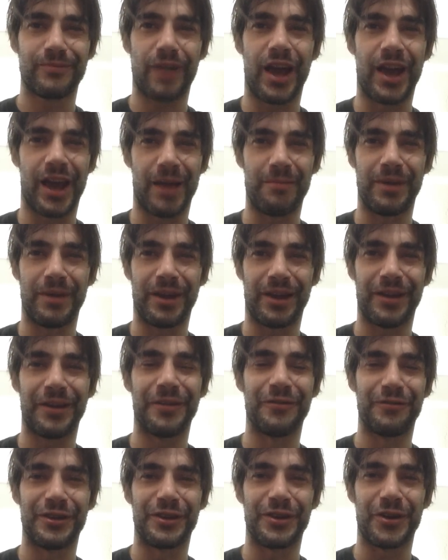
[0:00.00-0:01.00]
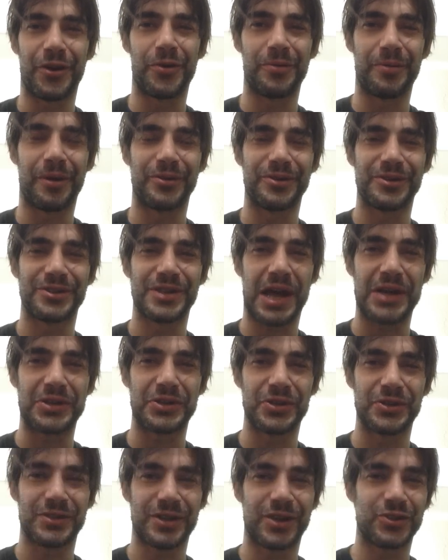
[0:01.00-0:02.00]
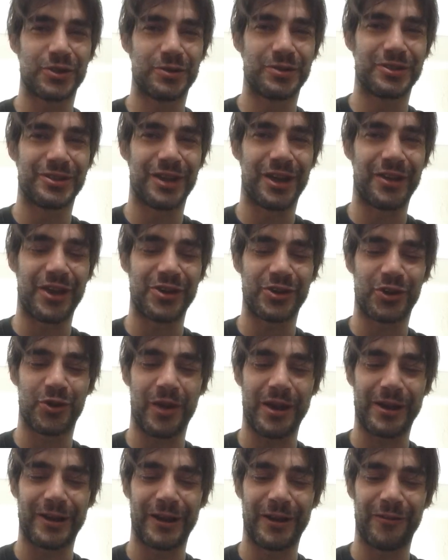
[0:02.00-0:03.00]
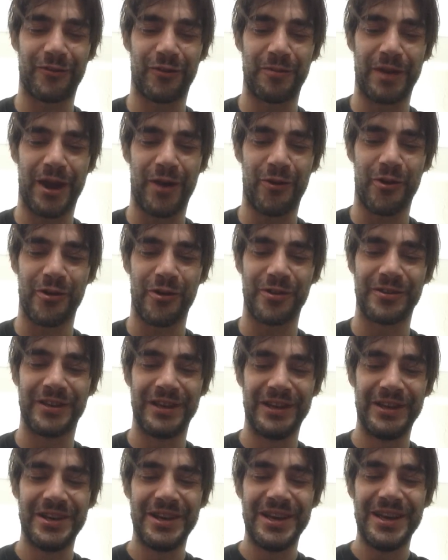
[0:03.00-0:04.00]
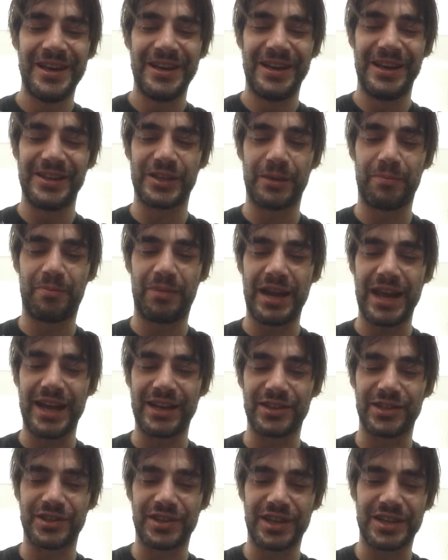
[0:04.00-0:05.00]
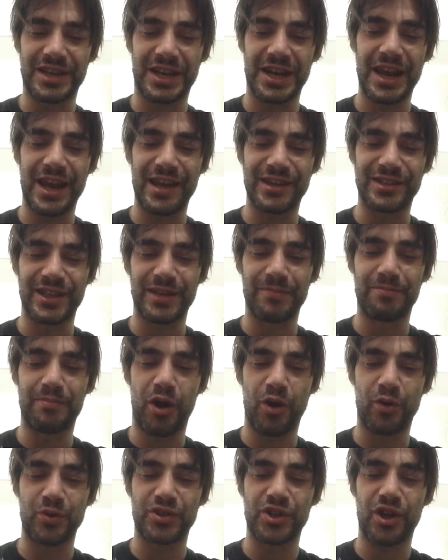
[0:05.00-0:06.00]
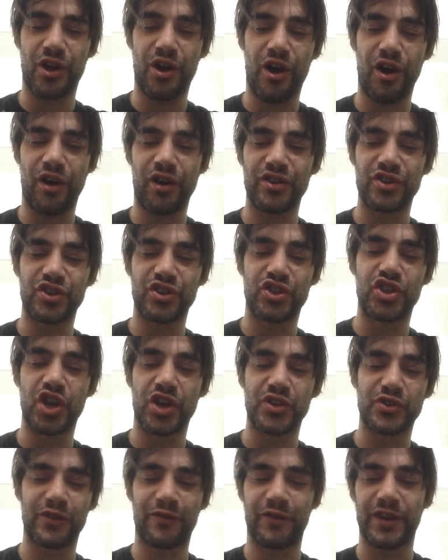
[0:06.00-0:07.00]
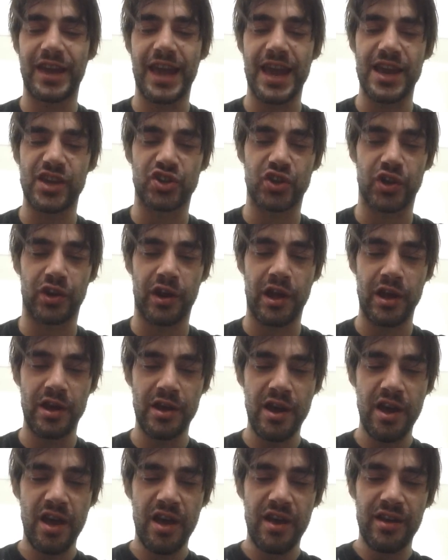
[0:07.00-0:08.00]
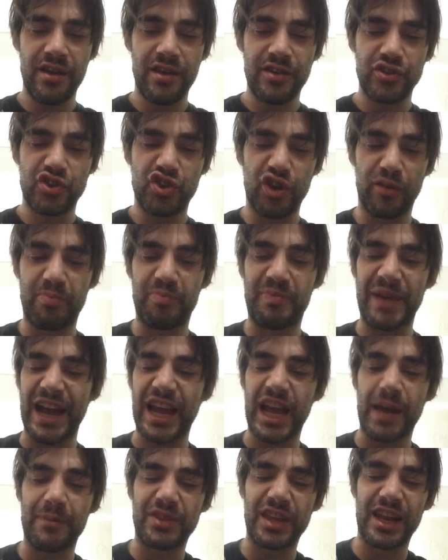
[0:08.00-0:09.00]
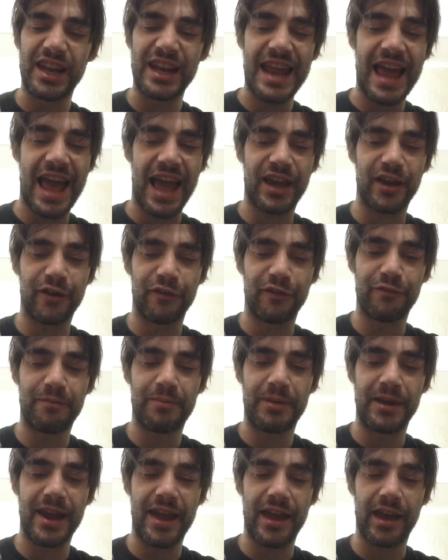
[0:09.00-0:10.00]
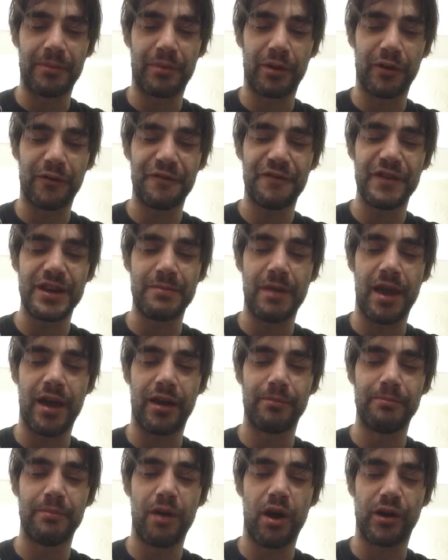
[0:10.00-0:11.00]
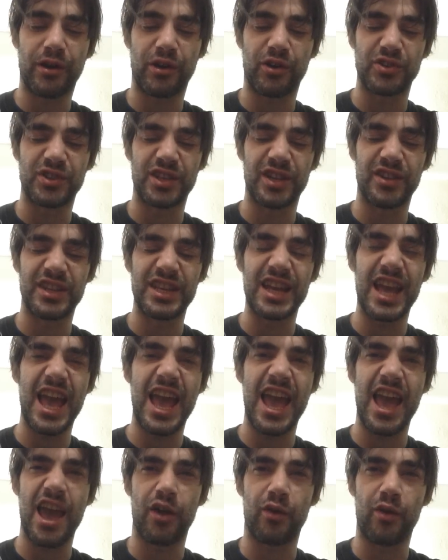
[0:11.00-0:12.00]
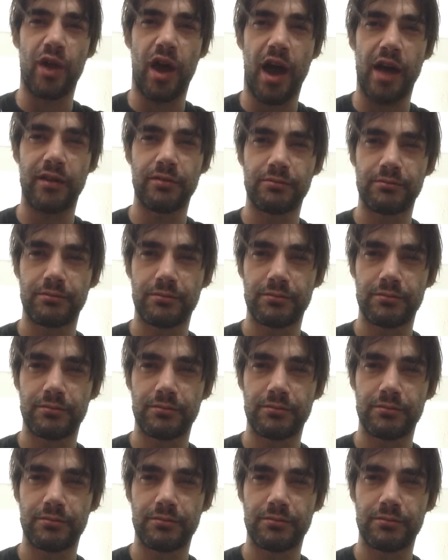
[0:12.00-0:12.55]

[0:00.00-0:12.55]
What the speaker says: I am making a video about Astartes, I should say that correctly from now on, is a blatant and lazy post hoc justification to back up the lack of playable female models in the era.